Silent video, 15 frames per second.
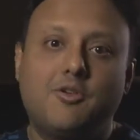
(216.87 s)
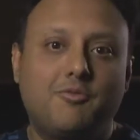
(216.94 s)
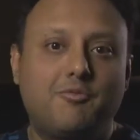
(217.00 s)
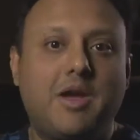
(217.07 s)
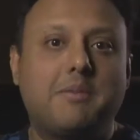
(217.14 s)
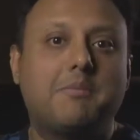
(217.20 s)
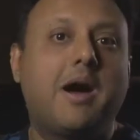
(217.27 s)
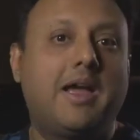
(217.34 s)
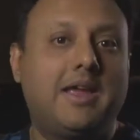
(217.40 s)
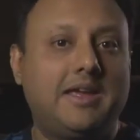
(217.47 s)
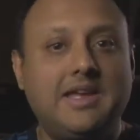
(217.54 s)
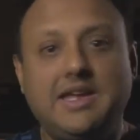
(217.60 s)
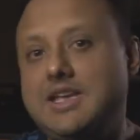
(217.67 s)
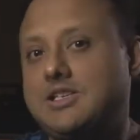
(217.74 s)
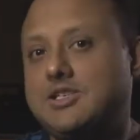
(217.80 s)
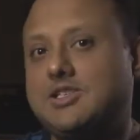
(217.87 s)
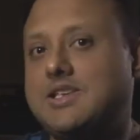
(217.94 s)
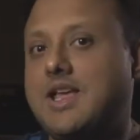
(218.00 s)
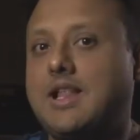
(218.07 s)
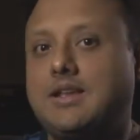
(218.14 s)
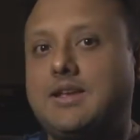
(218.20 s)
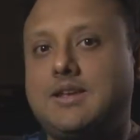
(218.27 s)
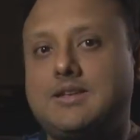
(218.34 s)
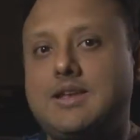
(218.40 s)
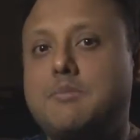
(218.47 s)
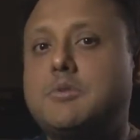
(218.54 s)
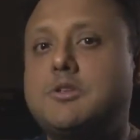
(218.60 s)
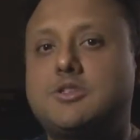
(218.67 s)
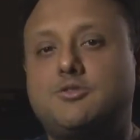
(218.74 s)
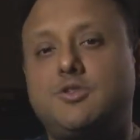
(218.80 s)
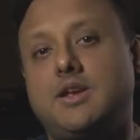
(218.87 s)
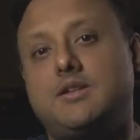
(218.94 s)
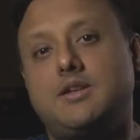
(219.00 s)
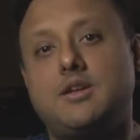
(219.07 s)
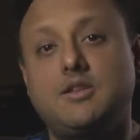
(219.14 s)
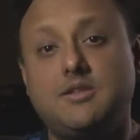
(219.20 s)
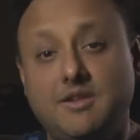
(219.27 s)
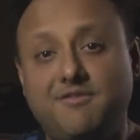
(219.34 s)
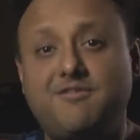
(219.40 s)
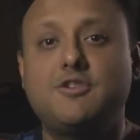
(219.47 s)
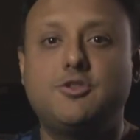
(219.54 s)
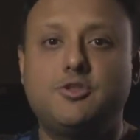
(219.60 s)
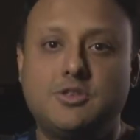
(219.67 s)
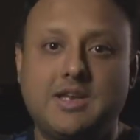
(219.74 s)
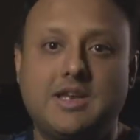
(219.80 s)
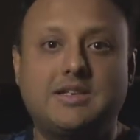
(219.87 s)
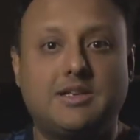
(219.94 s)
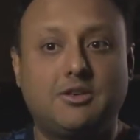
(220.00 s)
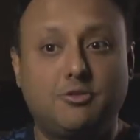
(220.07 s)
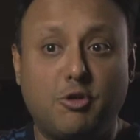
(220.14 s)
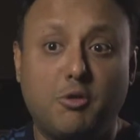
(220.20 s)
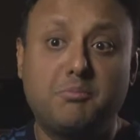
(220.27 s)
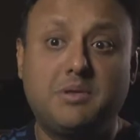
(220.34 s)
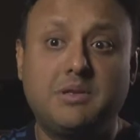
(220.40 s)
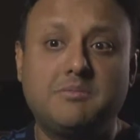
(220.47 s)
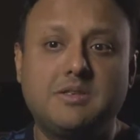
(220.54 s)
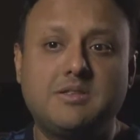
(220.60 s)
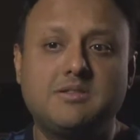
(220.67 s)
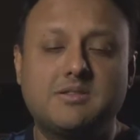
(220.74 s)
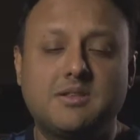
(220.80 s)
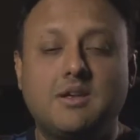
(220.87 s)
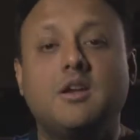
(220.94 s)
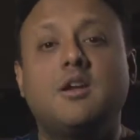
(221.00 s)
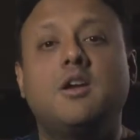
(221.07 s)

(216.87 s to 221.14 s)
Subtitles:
whereby each cell can demonstrate a different genetic complement,